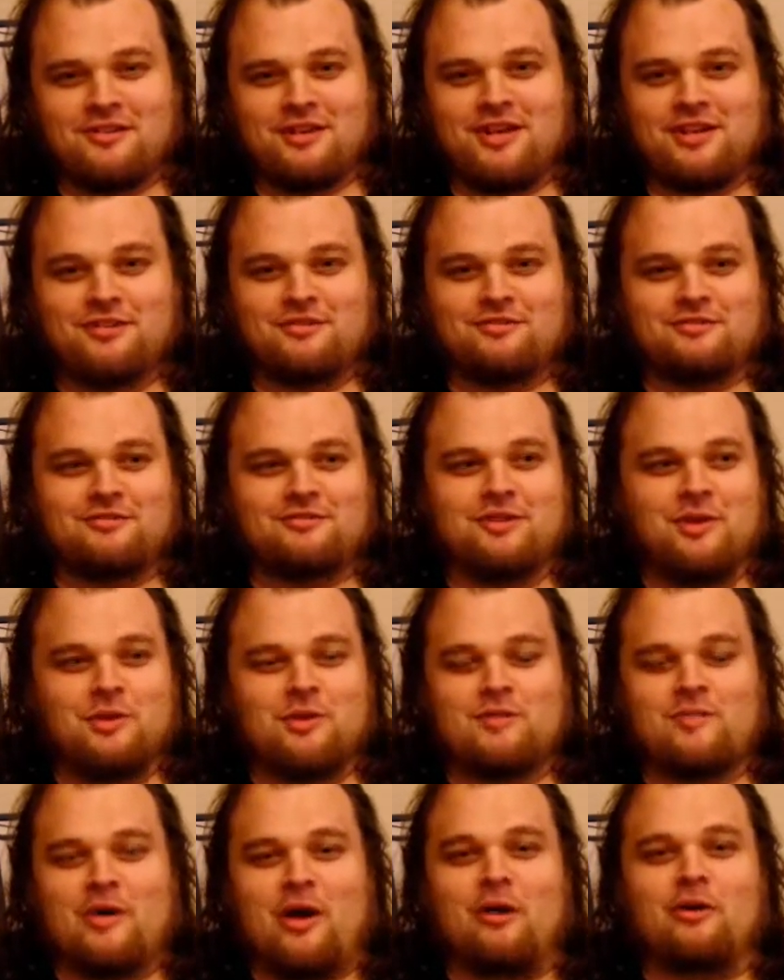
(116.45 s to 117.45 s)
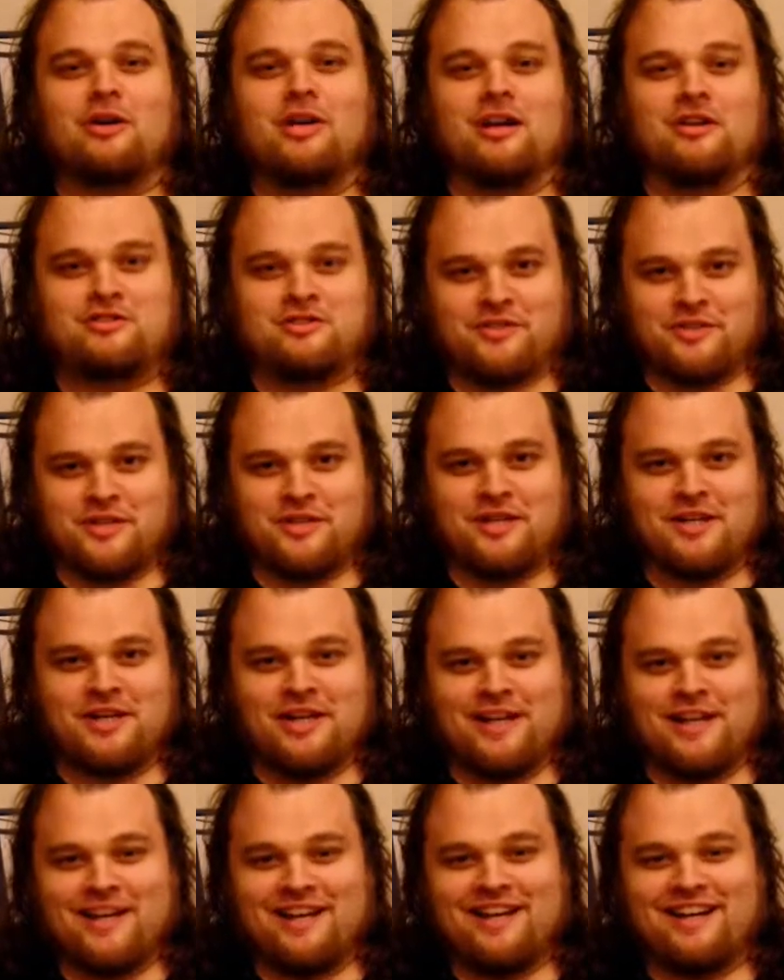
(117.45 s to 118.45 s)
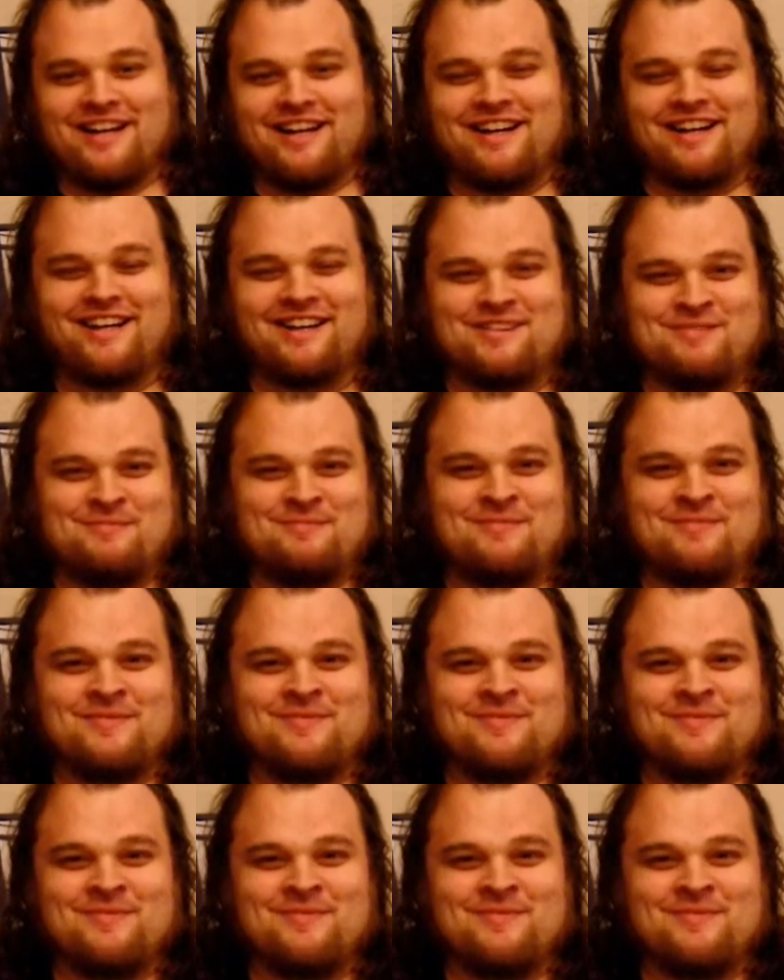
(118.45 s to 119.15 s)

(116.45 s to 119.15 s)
I only meow occasionally.